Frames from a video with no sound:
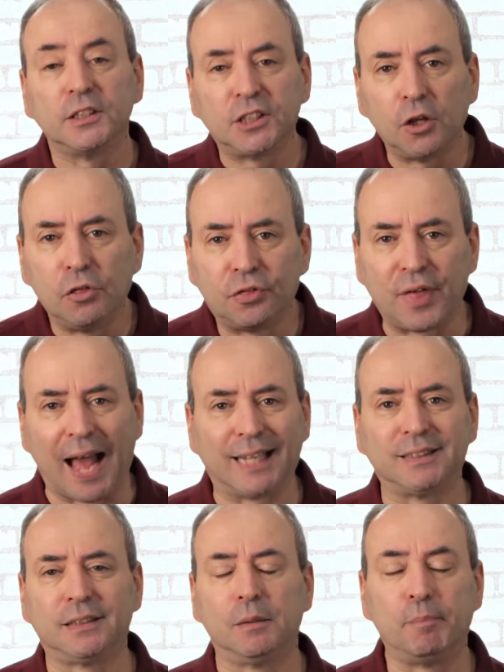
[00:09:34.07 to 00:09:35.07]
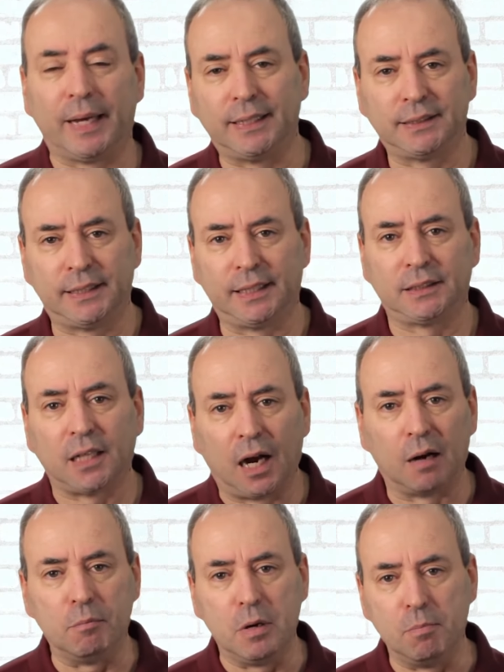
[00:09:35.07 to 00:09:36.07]
So that's the basic
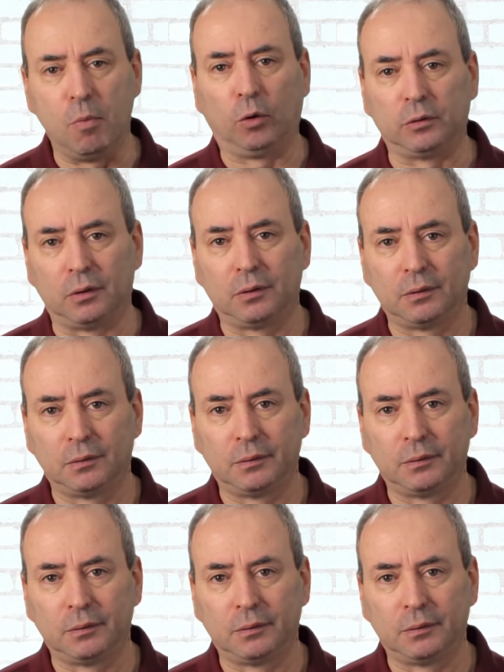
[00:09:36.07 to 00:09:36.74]
Tuckman model.